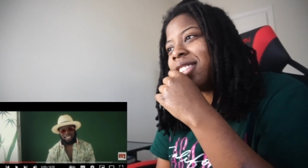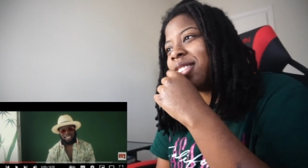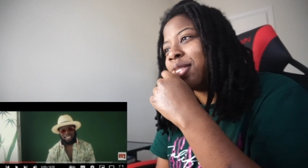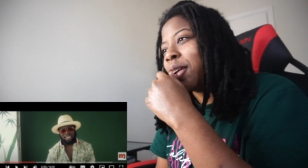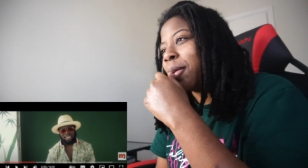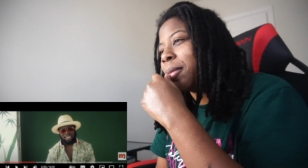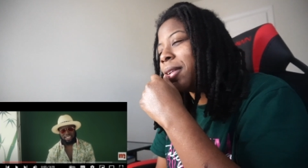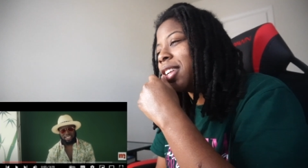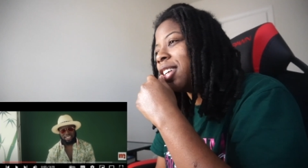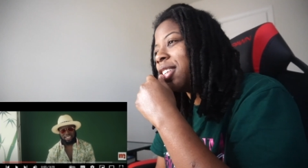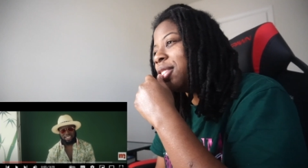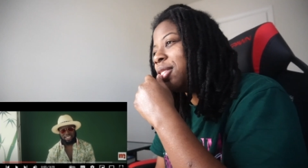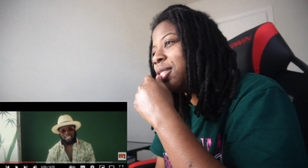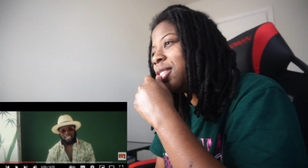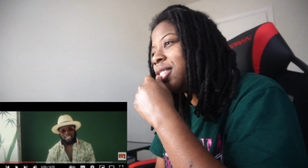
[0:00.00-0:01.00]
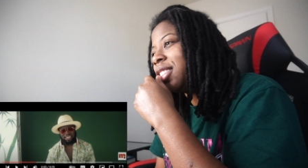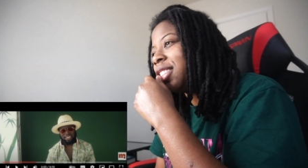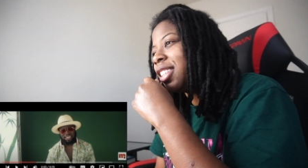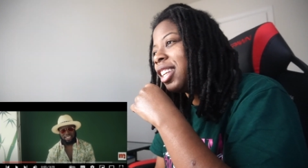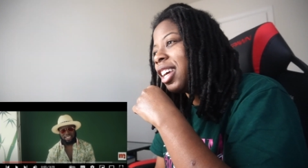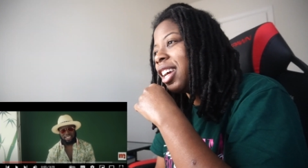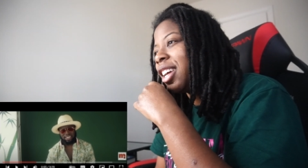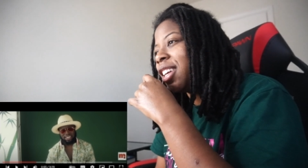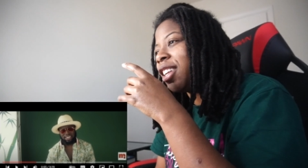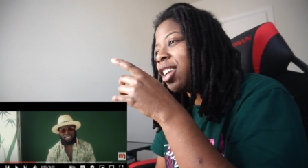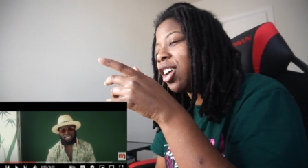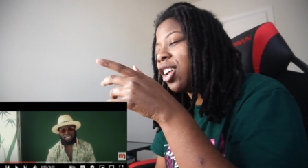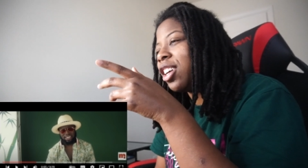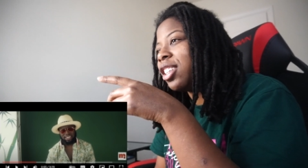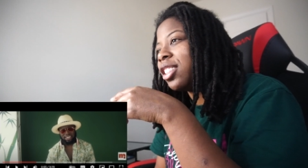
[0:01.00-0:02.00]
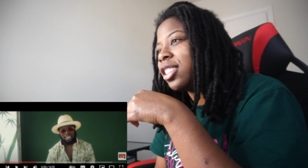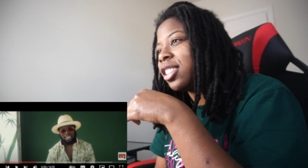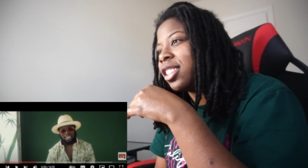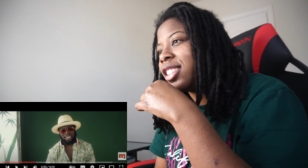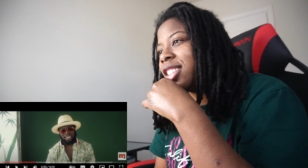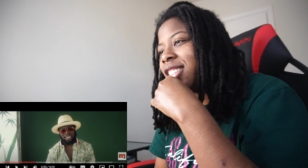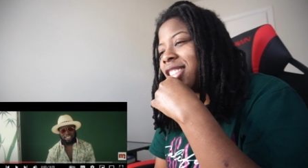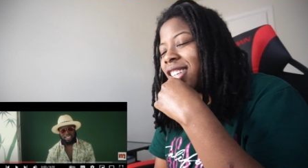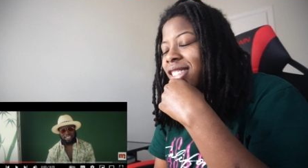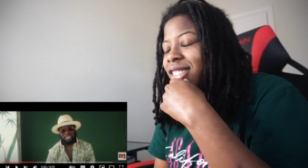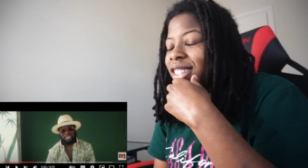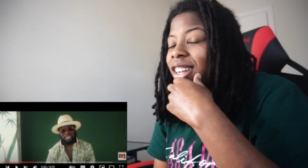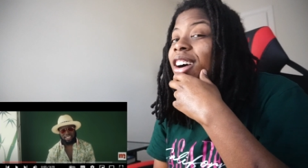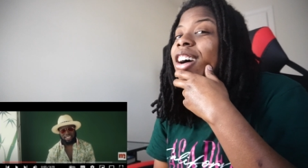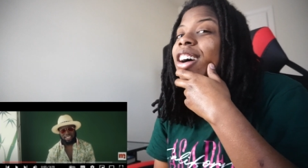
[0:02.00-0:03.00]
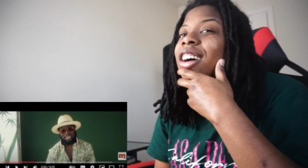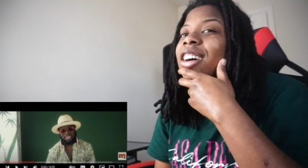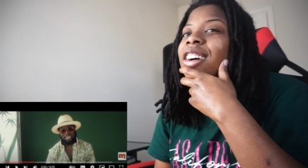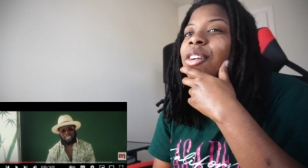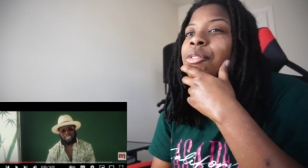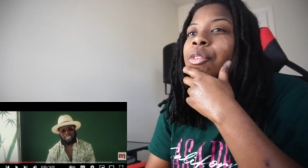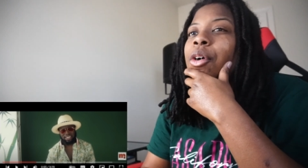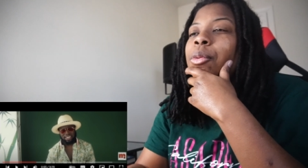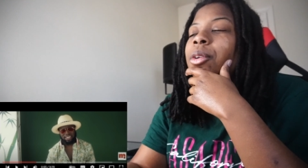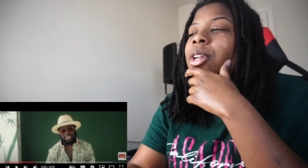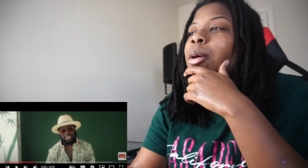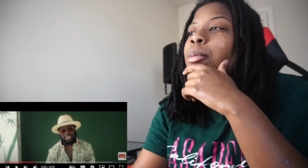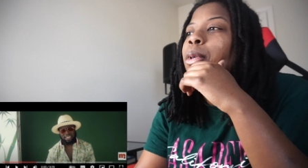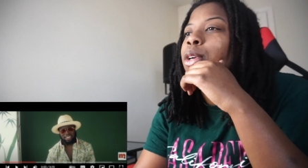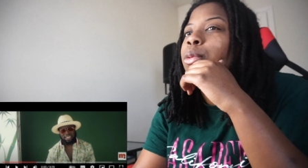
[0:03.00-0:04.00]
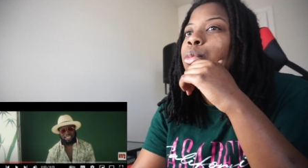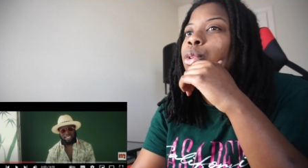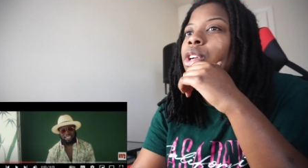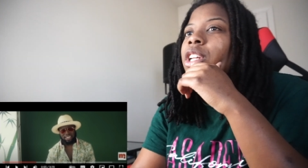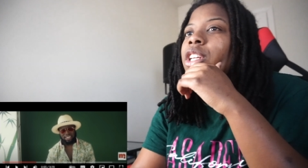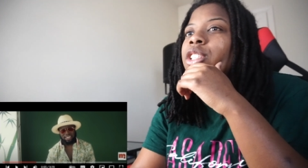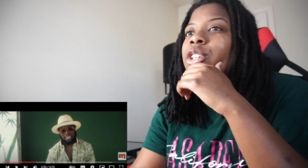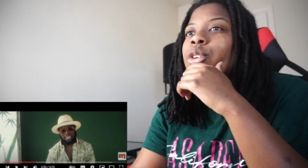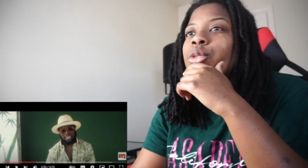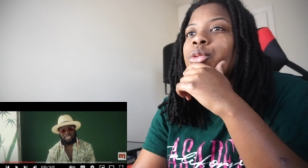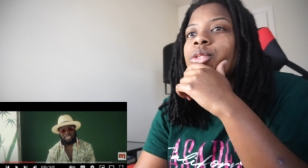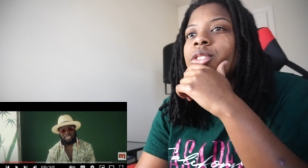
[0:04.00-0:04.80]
So I'ma love you today and all that shit. That shit hard. I fuck with that Burna Boy. Let's go.